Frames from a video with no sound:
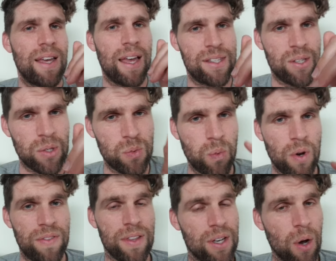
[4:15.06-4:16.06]
and so it's
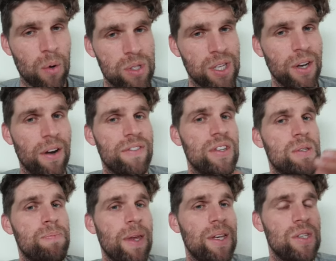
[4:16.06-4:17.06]
worth the gold, so you don't have to
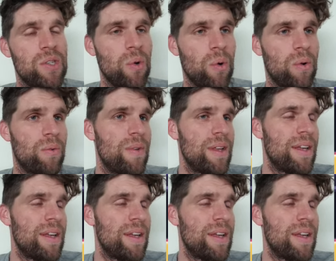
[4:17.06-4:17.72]
spend your